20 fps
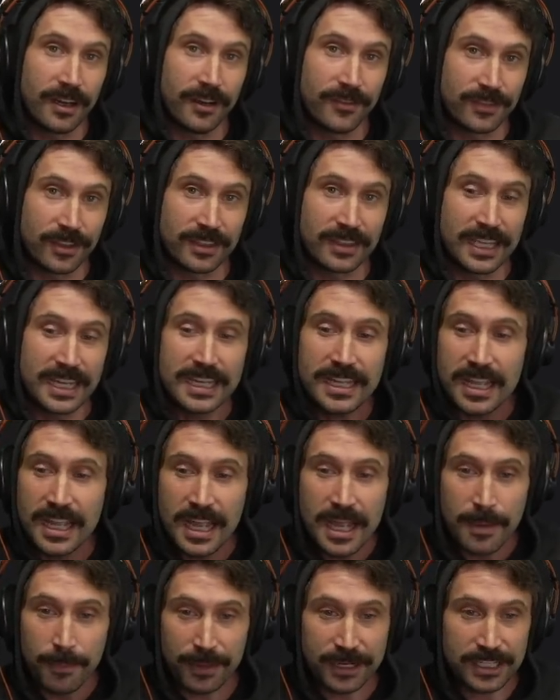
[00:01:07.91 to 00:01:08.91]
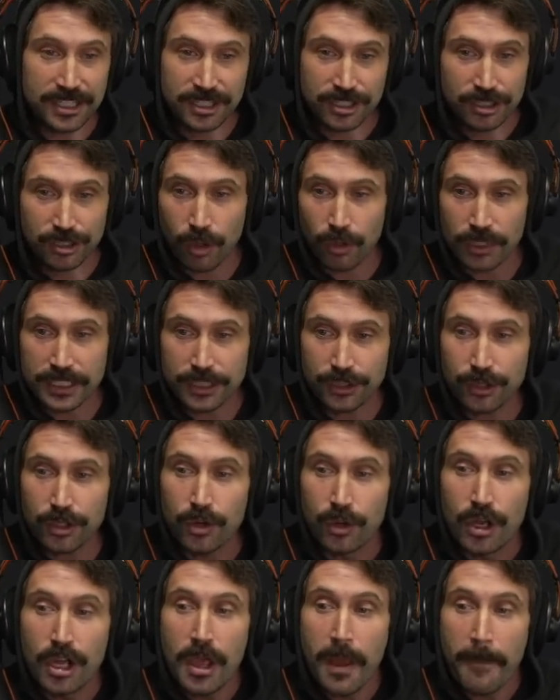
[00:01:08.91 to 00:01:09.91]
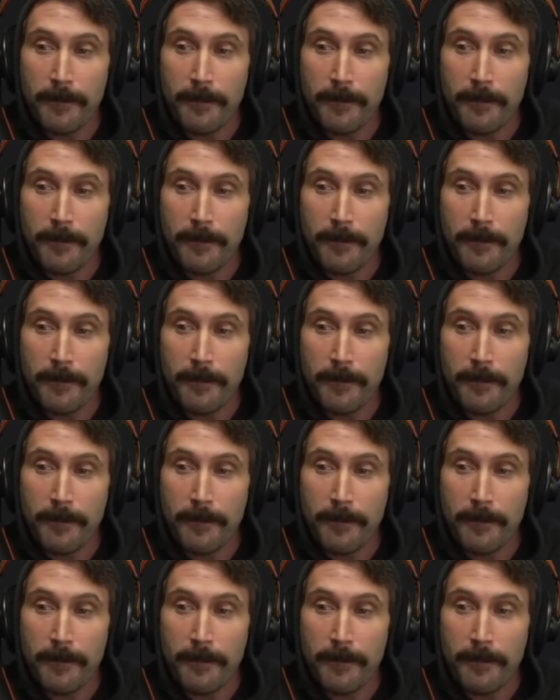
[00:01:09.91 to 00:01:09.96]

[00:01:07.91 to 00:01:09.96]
of the thing. But it's totally true.